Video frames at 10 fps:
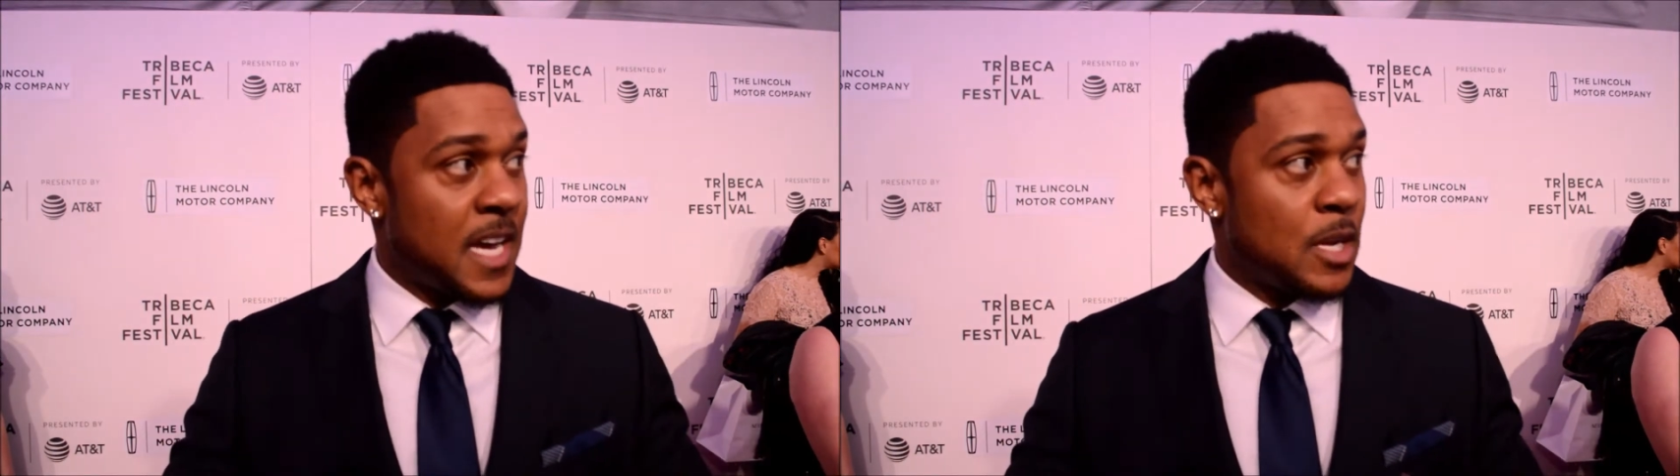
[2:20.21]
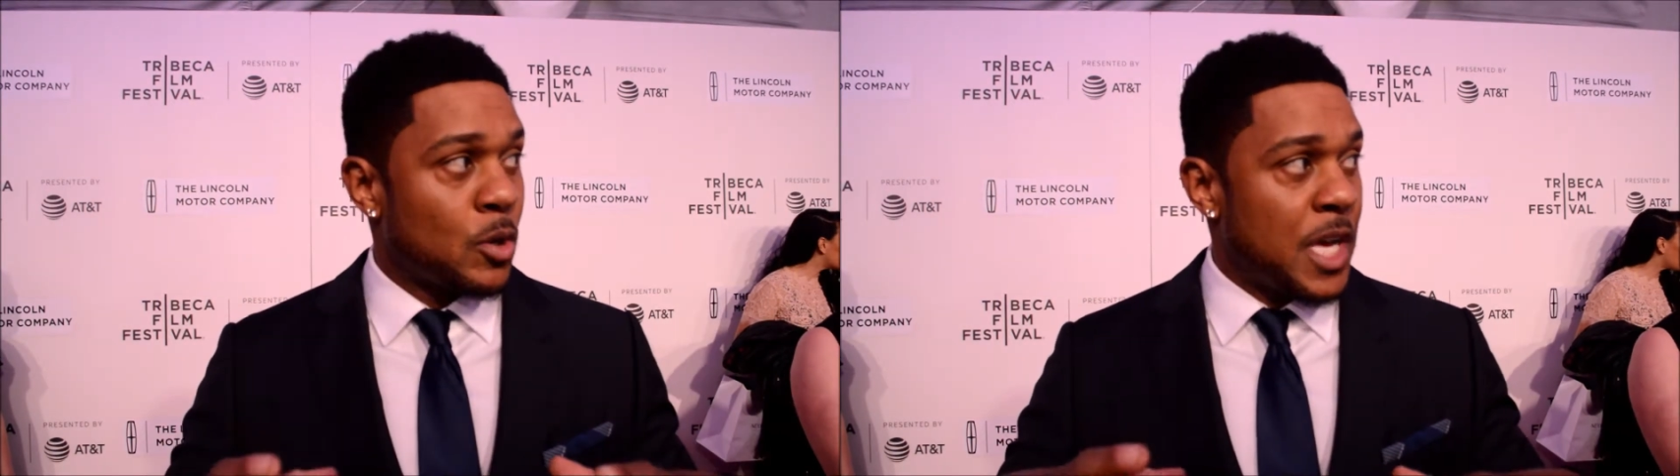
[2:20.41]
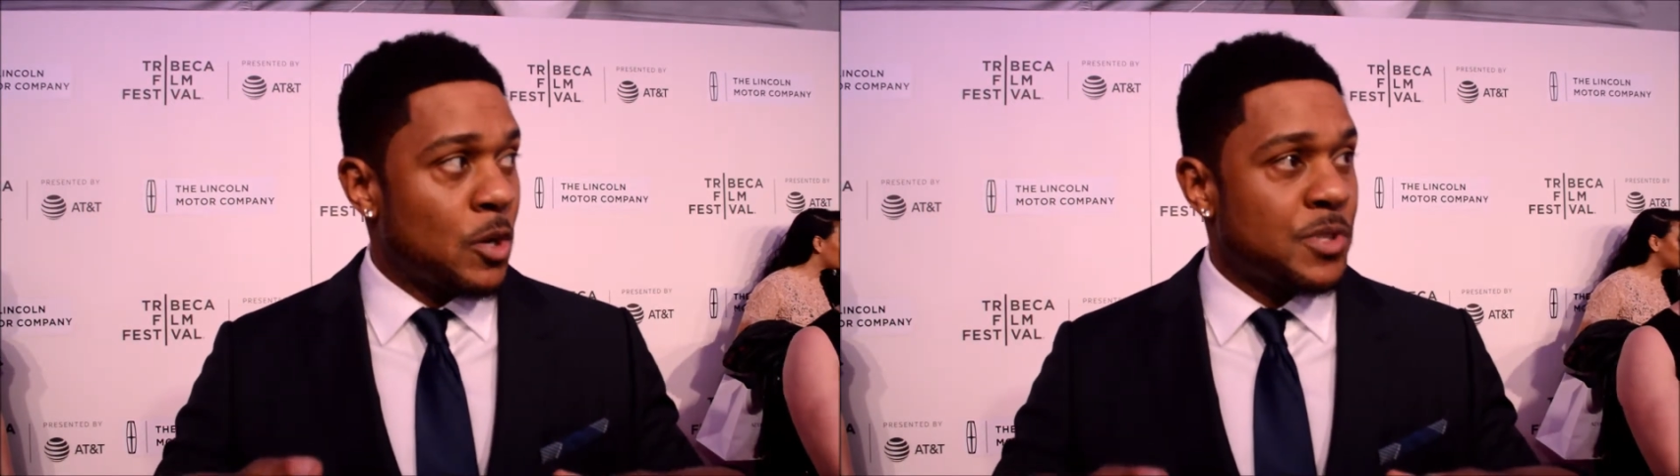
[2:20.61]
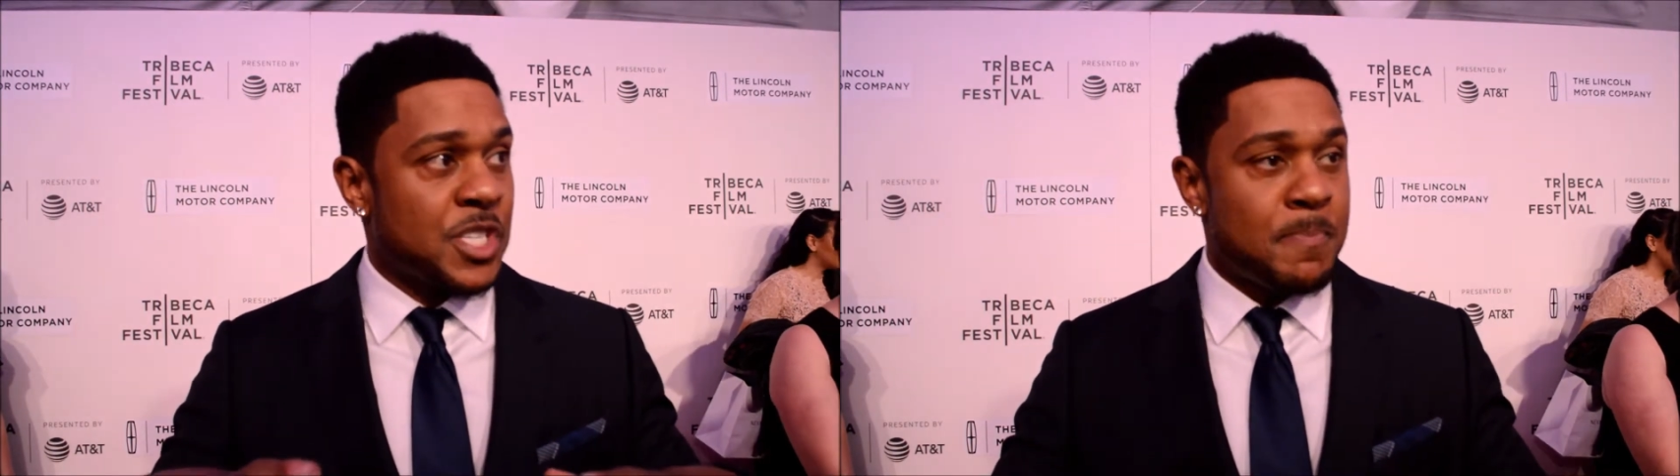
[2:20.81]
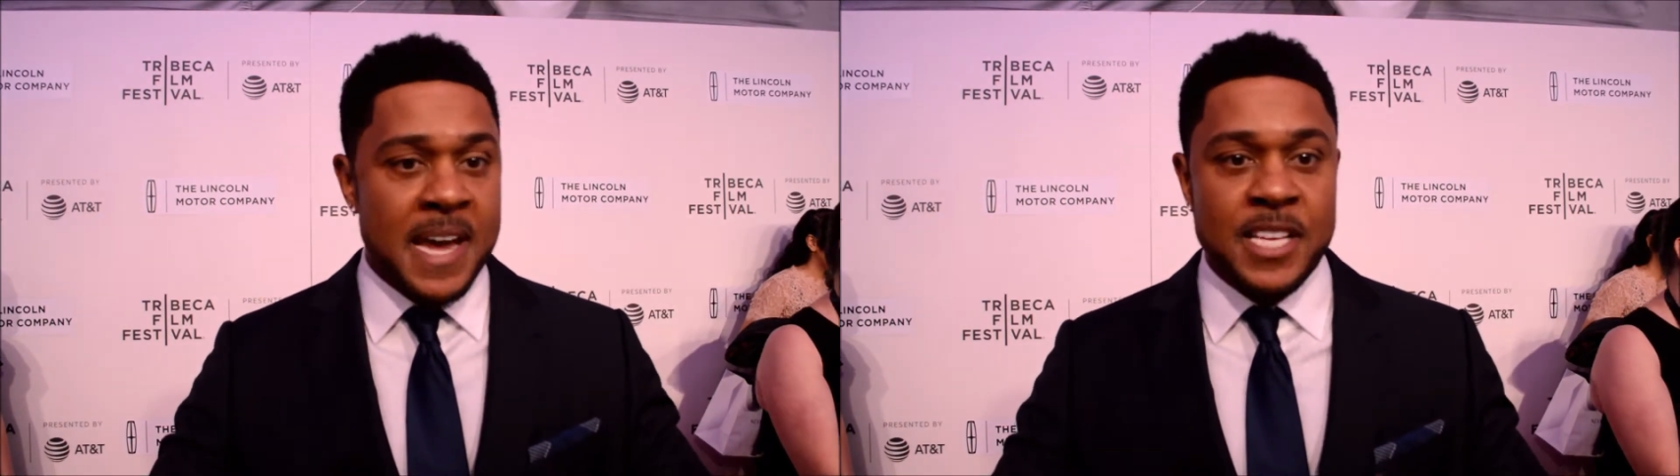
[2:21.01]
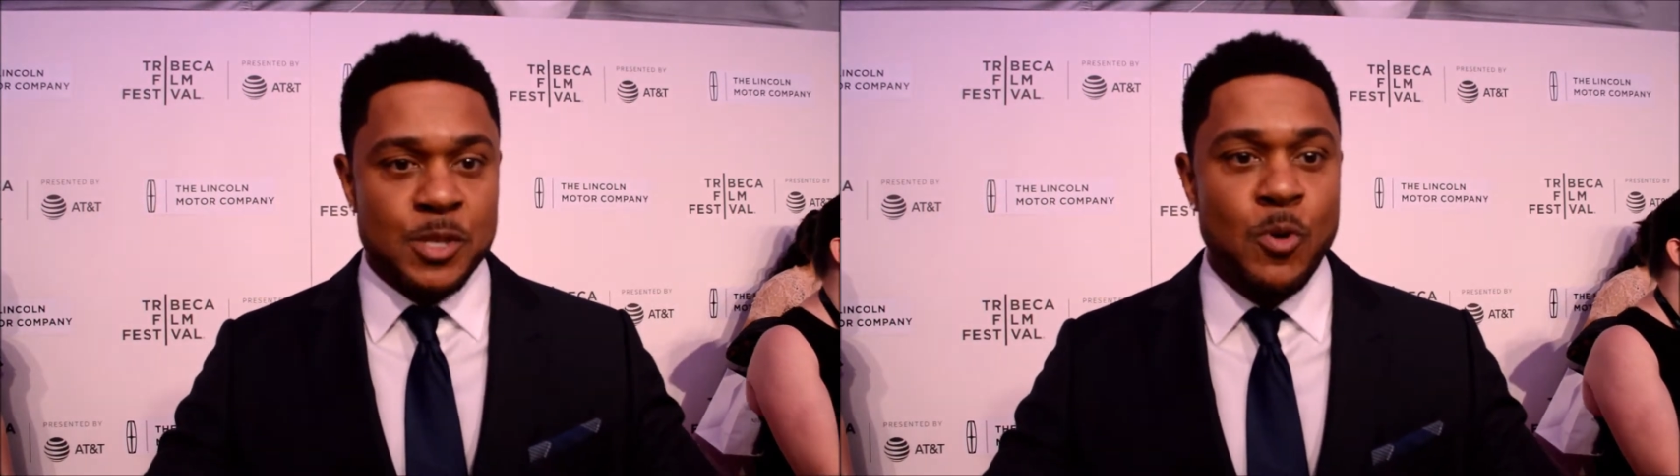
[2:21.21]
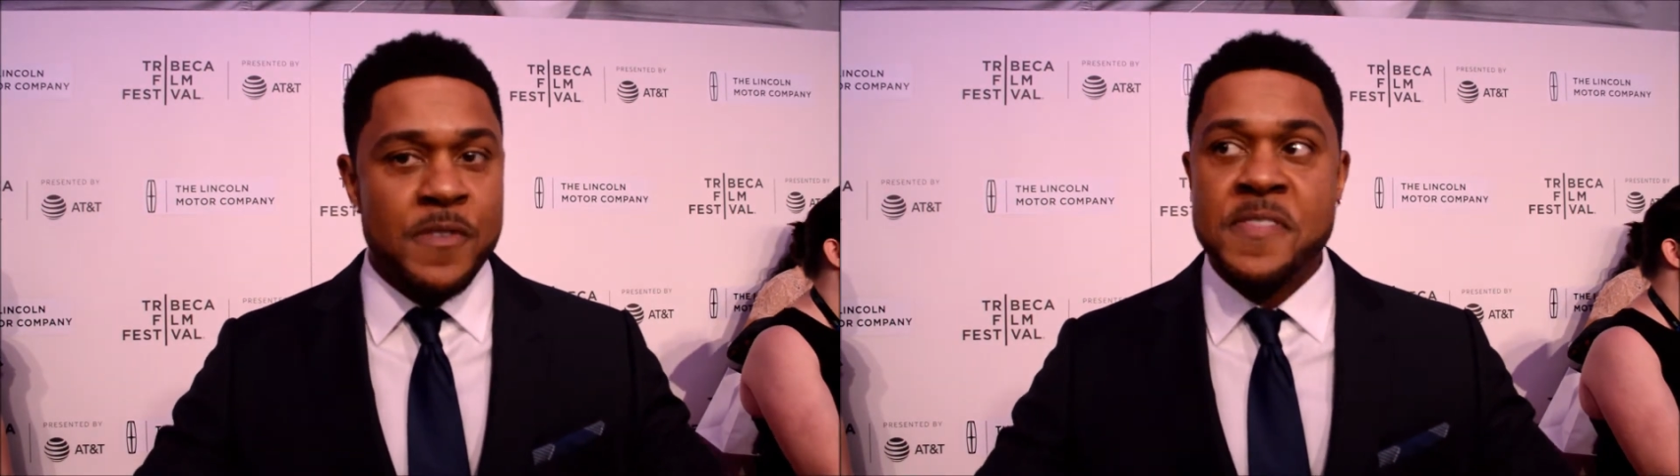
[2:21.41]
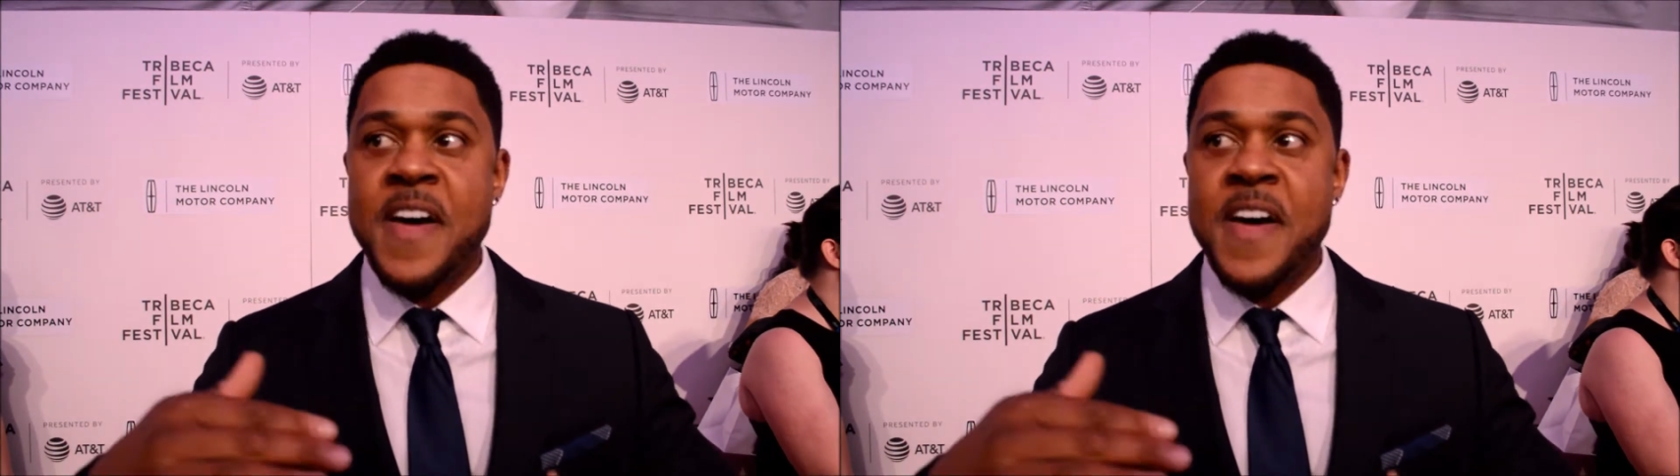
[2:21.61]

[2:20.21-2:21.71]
and it'll just make this movie